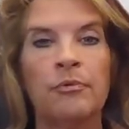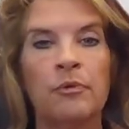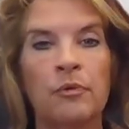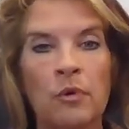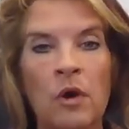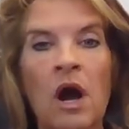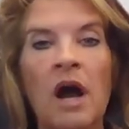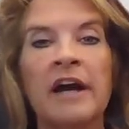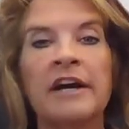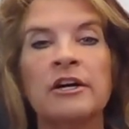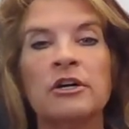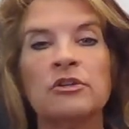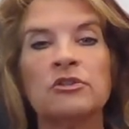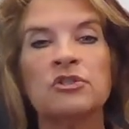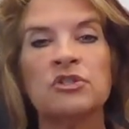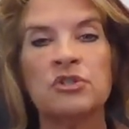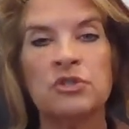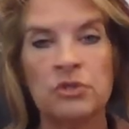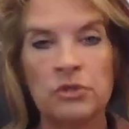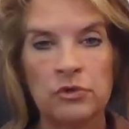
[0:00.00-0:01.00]
prior
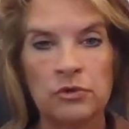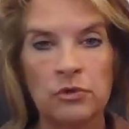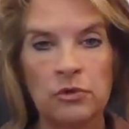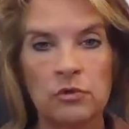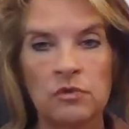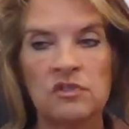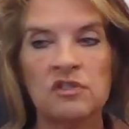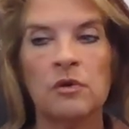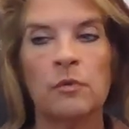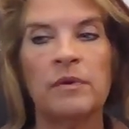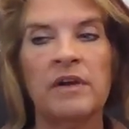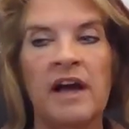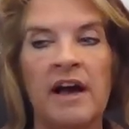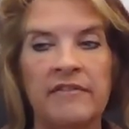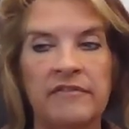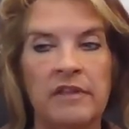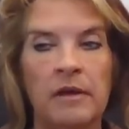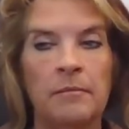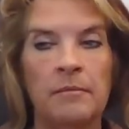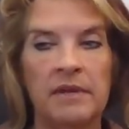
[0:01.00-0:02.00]
to, so we
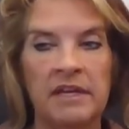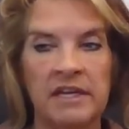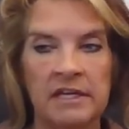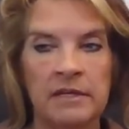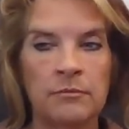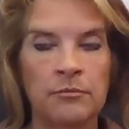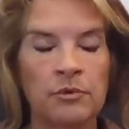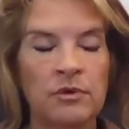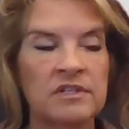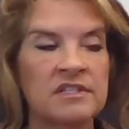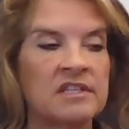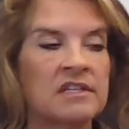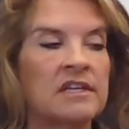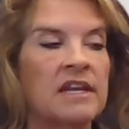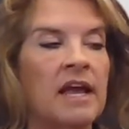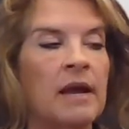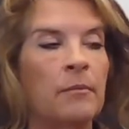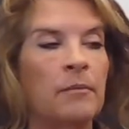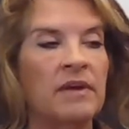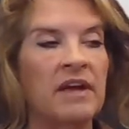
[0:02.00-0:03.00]
have them in prison
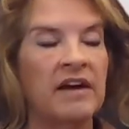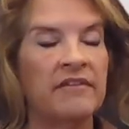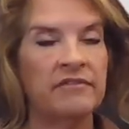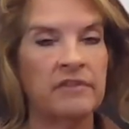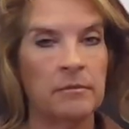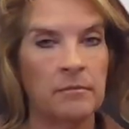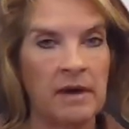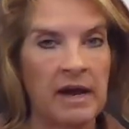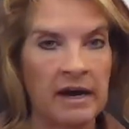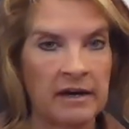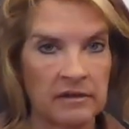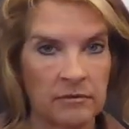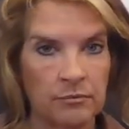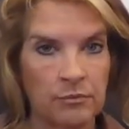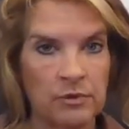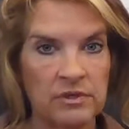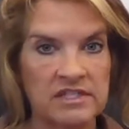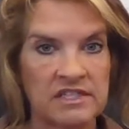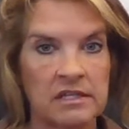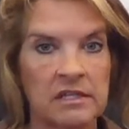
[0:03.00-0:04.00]
and we have them out of
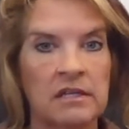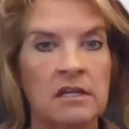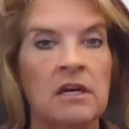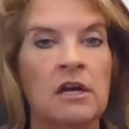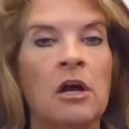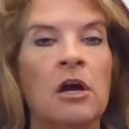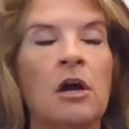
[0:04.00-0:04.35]
prison.